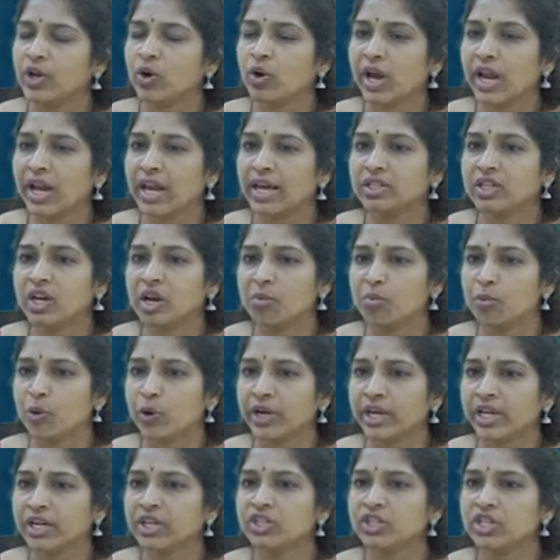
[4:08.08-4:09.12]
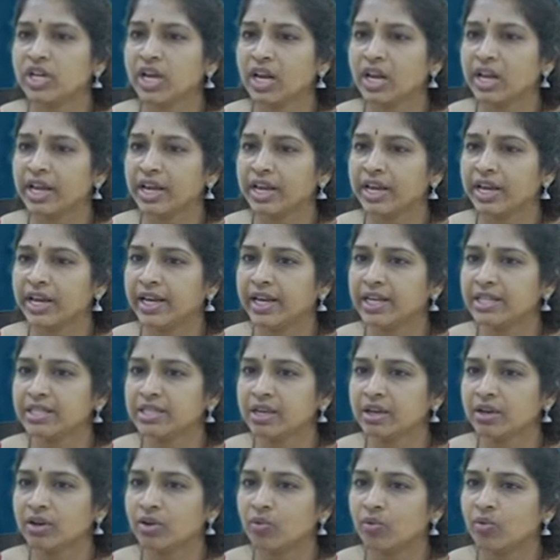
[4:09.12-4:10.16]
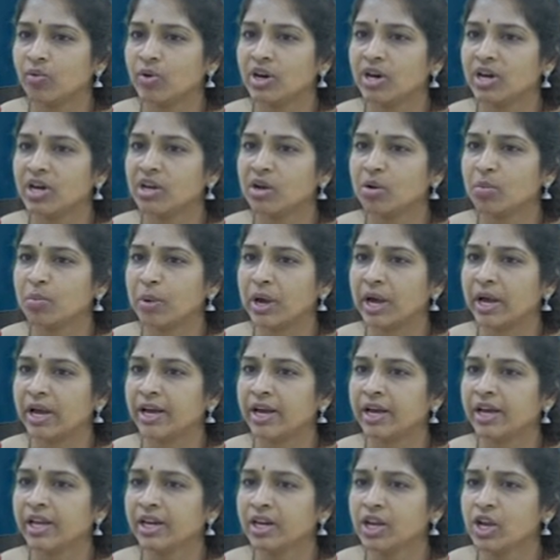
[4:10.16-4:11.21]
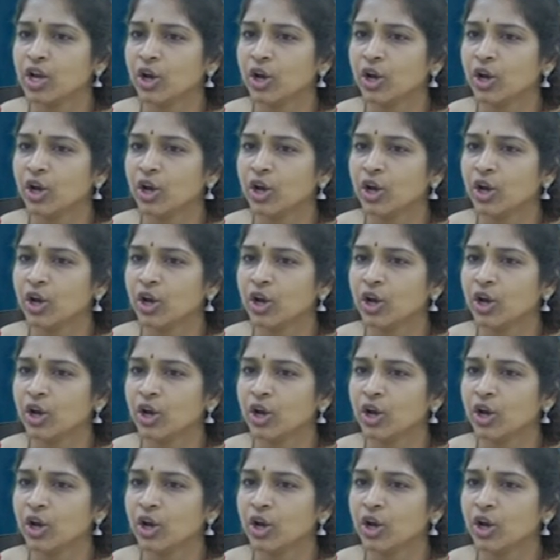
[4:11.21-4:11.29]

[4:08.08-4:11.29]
electric potential is work per